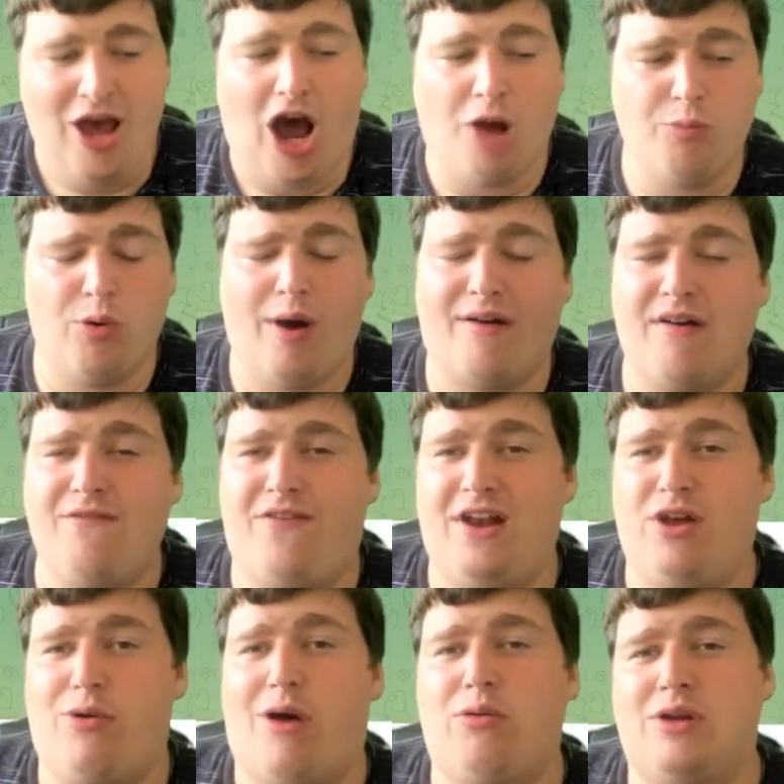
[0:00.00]
I will have a
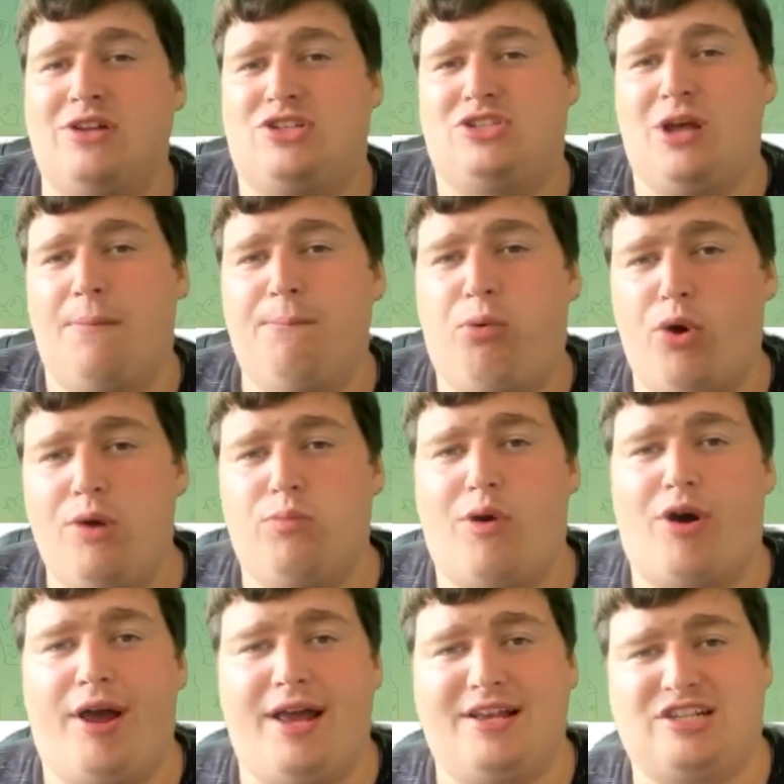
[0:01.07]
video out at some point where
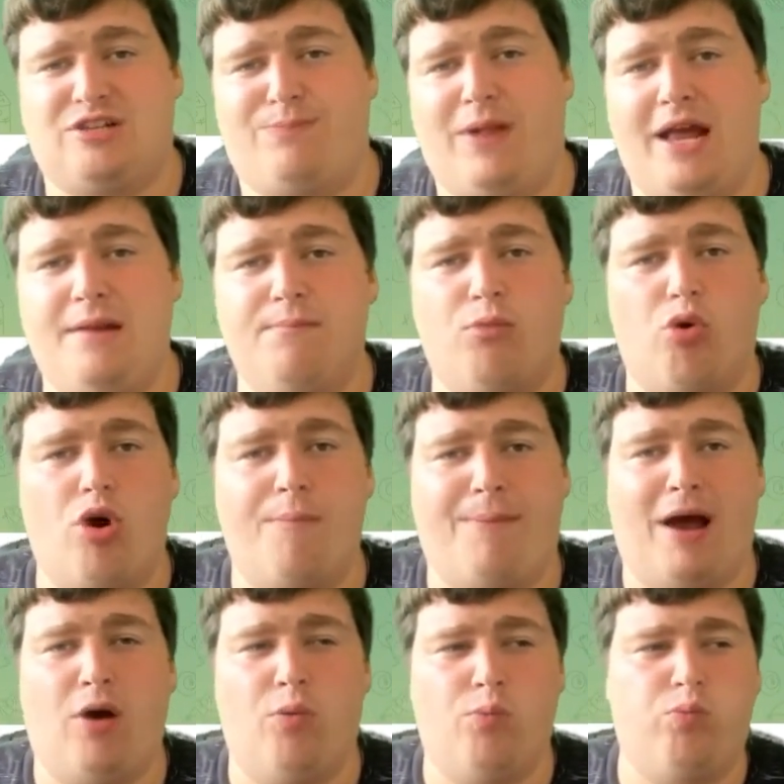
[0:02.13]
I explain more
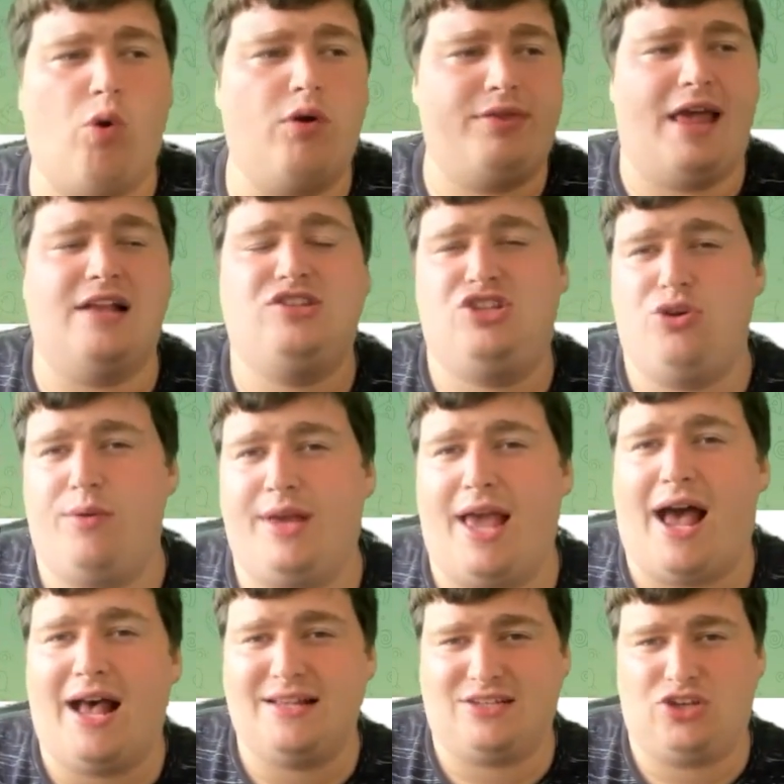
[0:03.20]
about what they're doing
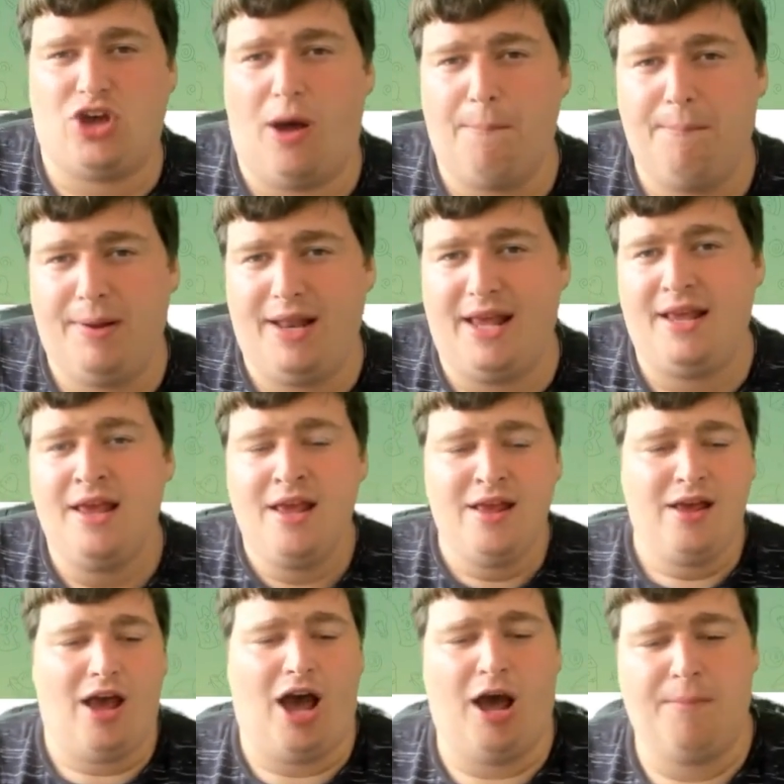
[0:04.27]
as a company,
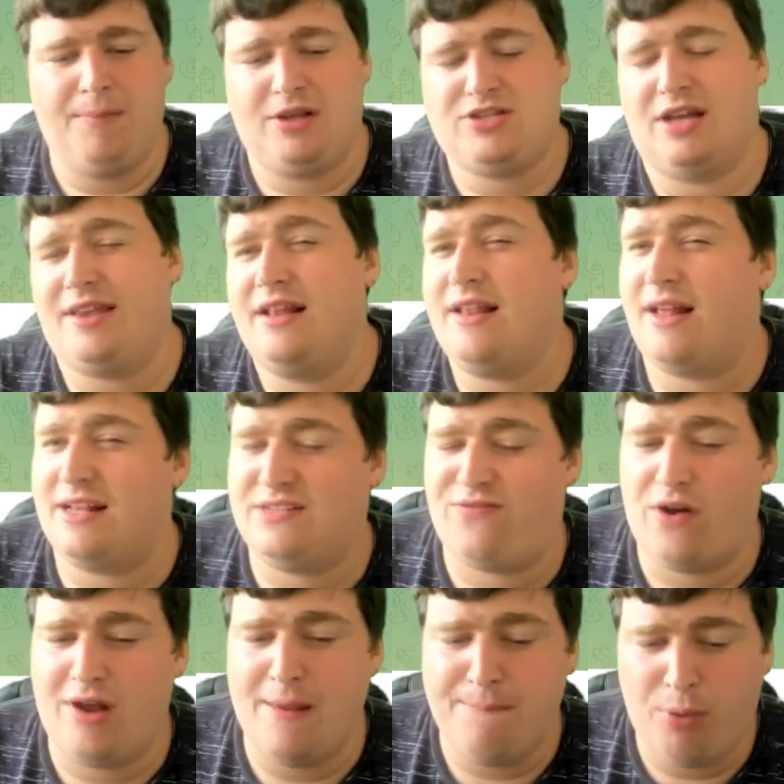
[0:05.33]
um, because I think that's
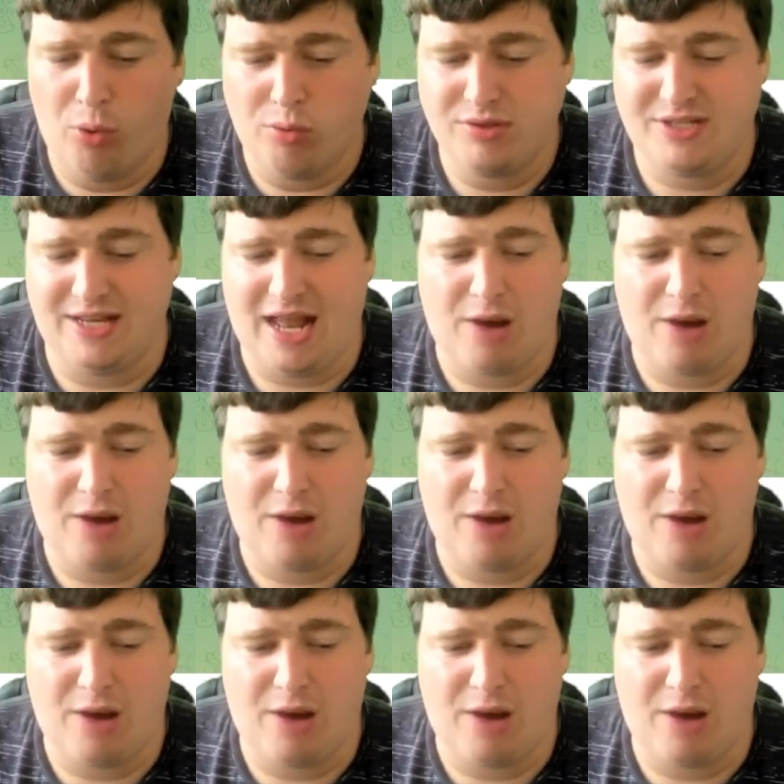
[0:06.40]
very important.